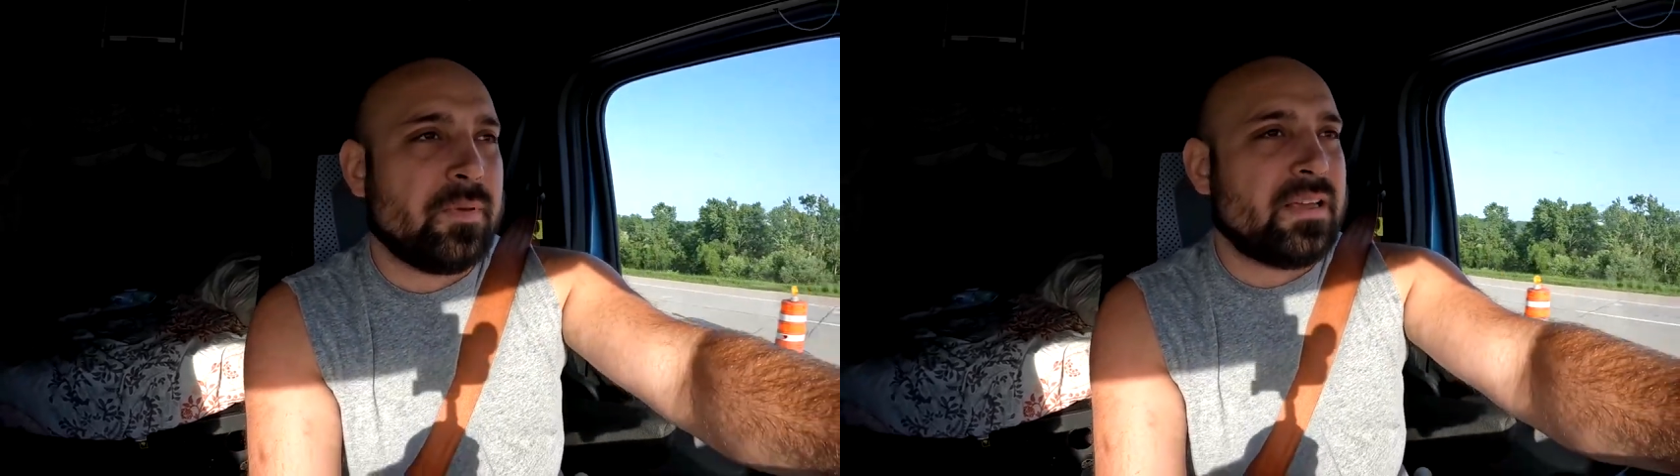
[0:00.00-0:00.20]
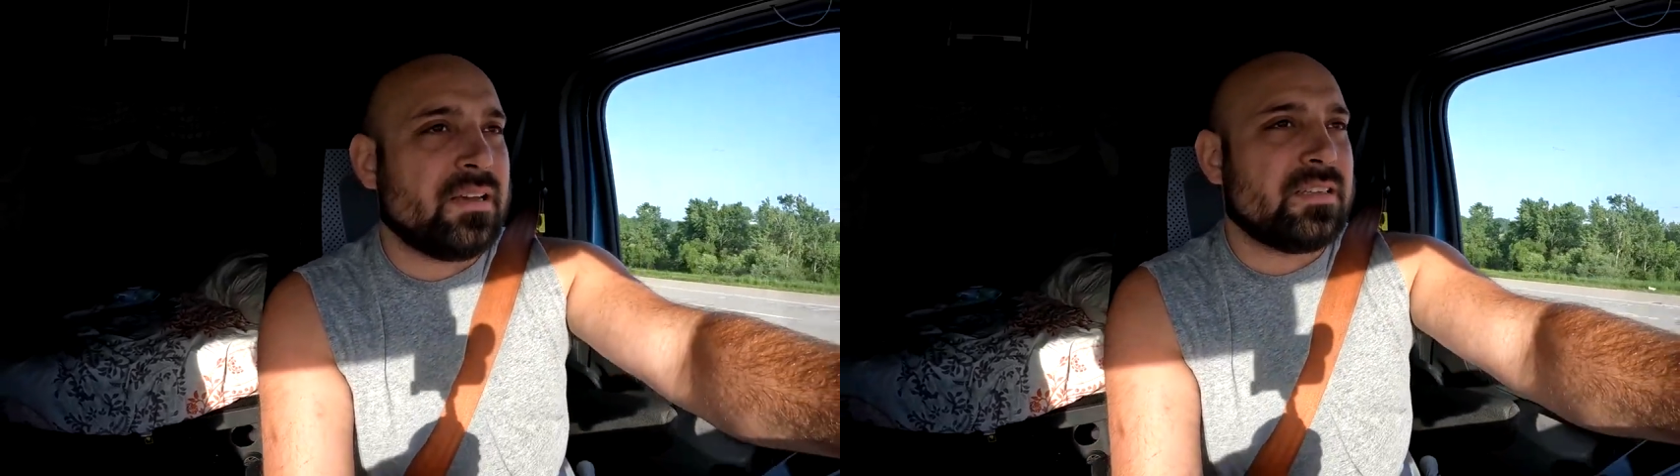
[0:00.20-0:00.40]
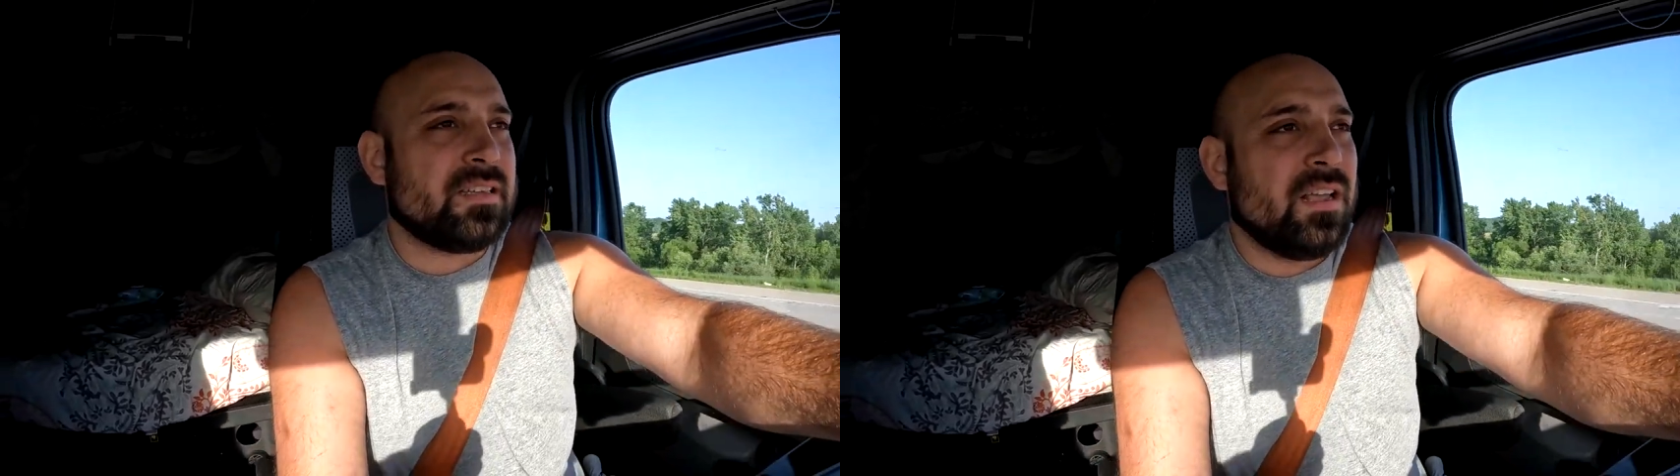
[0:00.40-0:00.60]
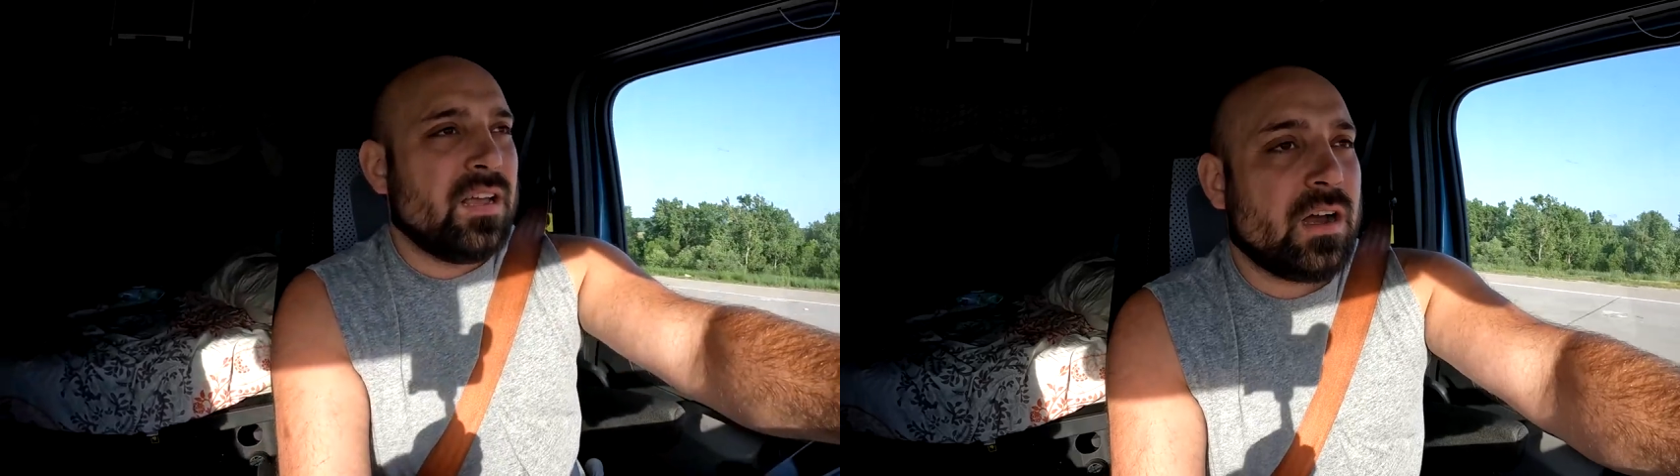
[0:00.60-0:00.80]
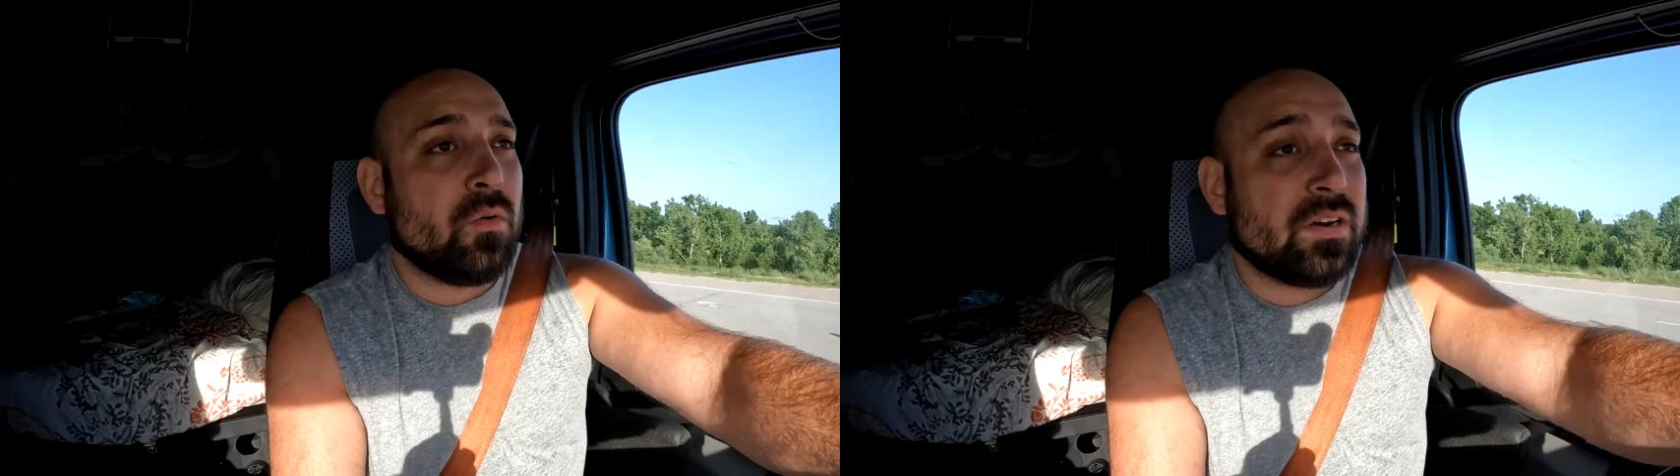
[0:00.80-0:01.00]
Because
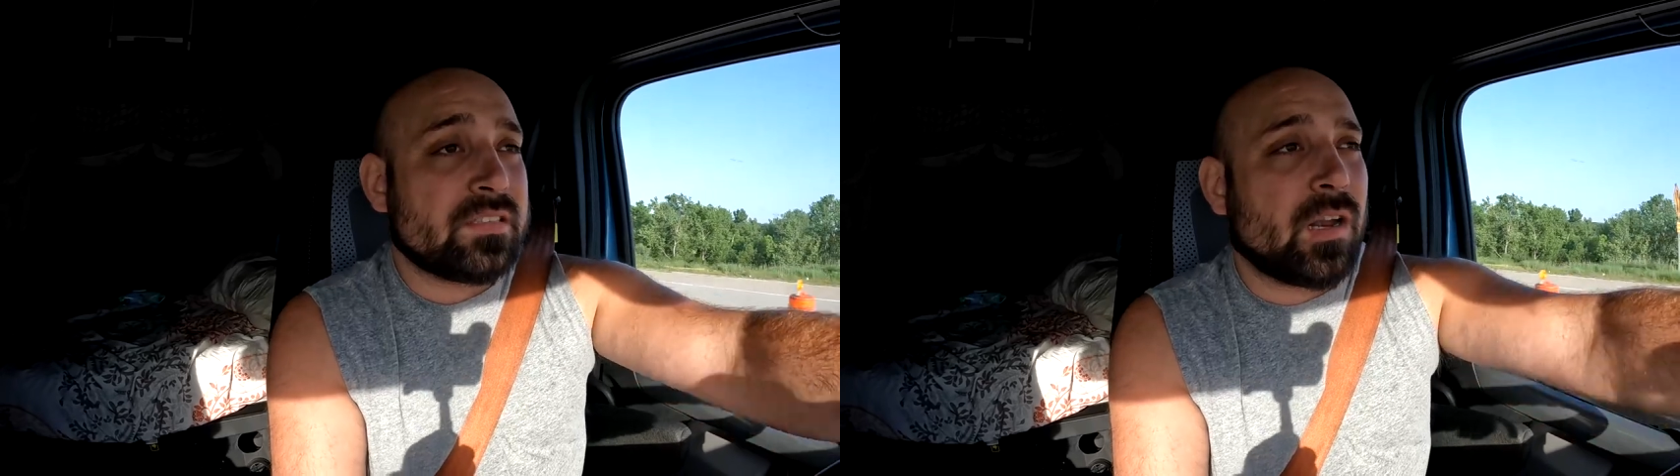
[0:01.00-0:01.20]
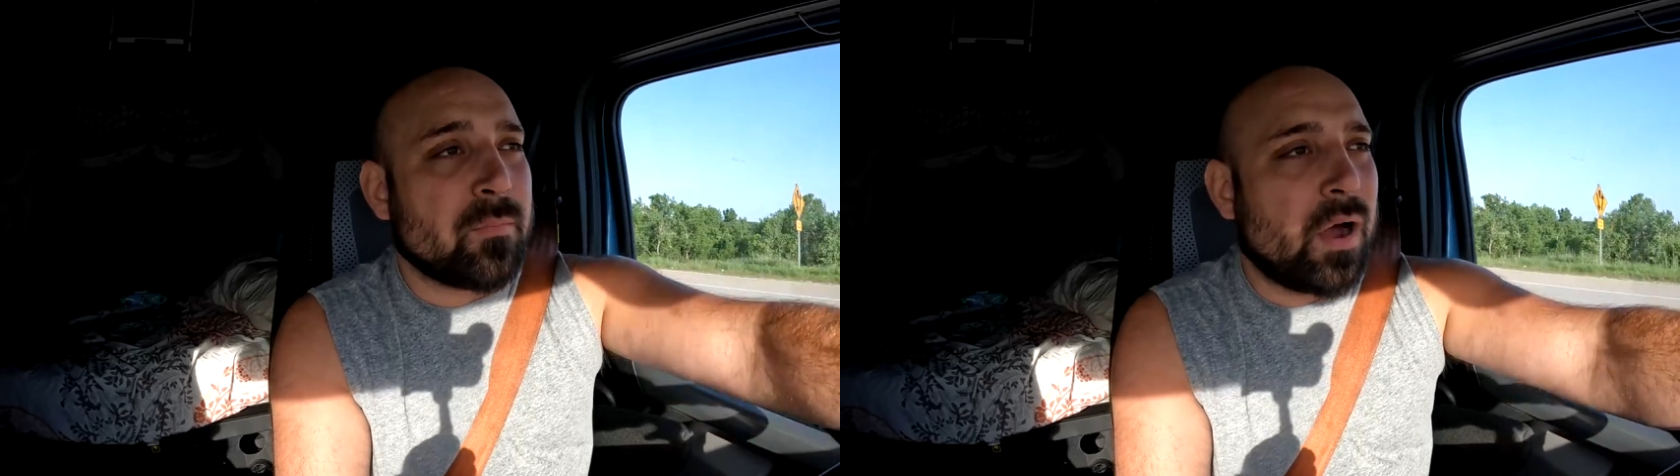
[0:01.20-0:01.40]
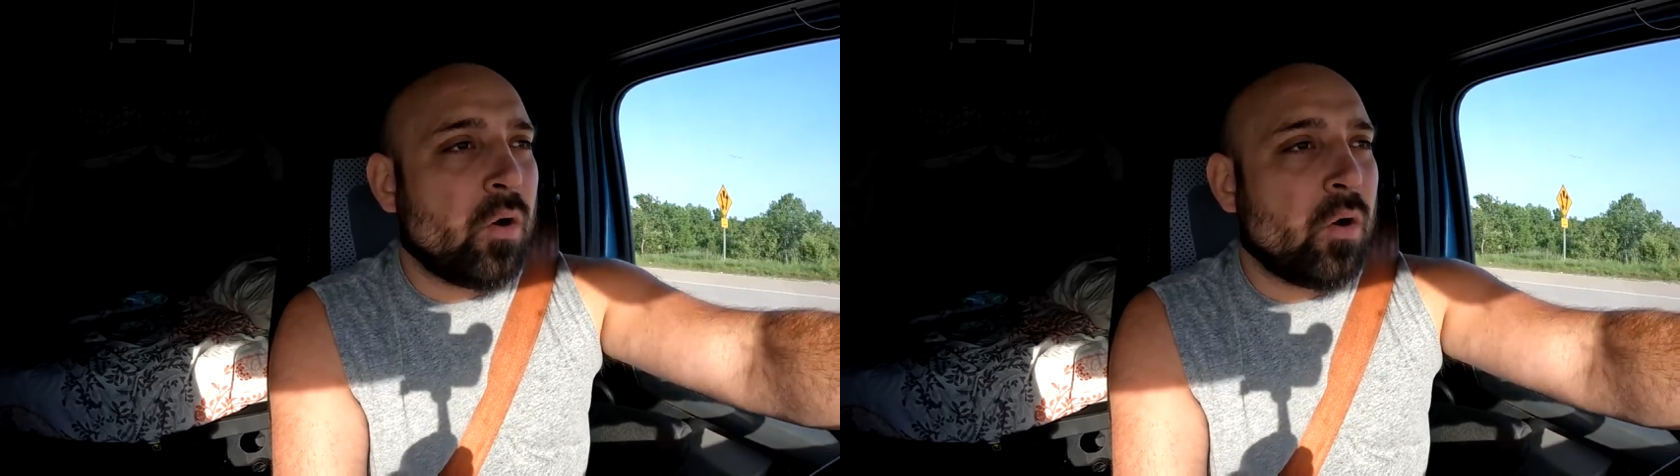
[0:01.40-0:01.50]
I want to start my